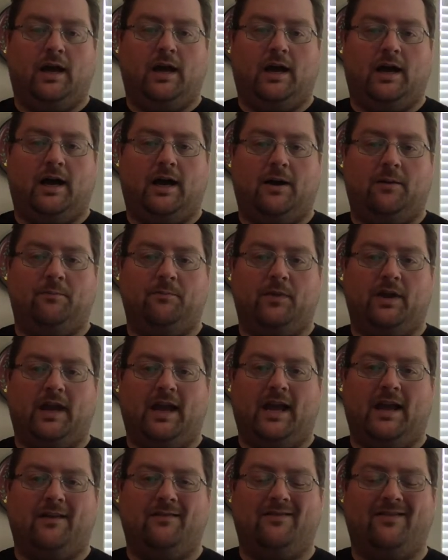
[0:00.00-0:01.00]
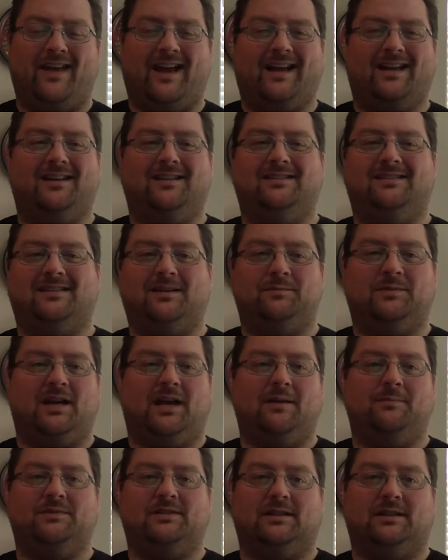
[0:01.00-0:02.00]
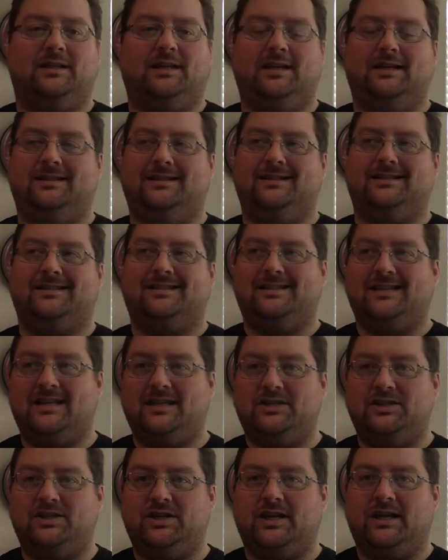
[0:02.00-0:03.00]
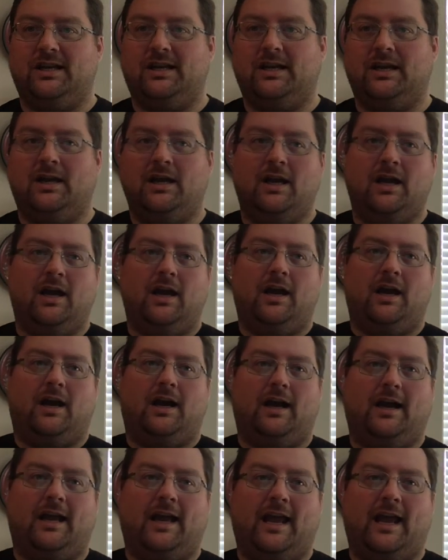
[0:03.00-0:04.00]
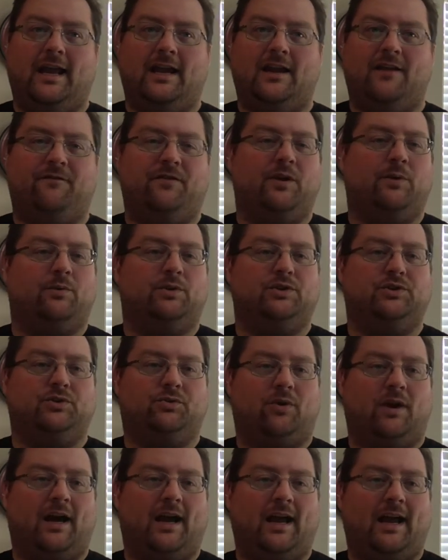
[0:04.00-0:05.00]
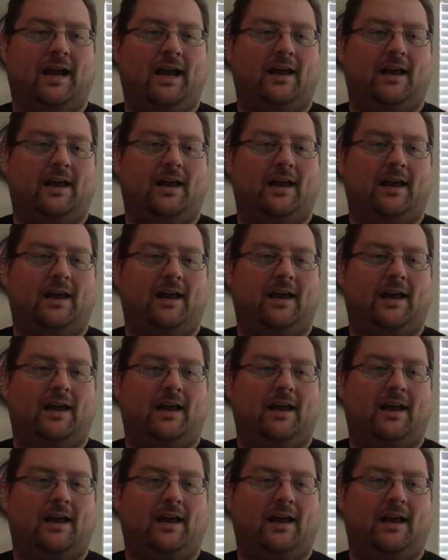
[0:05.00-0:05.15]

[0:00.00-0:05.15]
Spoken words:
And that could sometimes lead to singeing. And if there were dry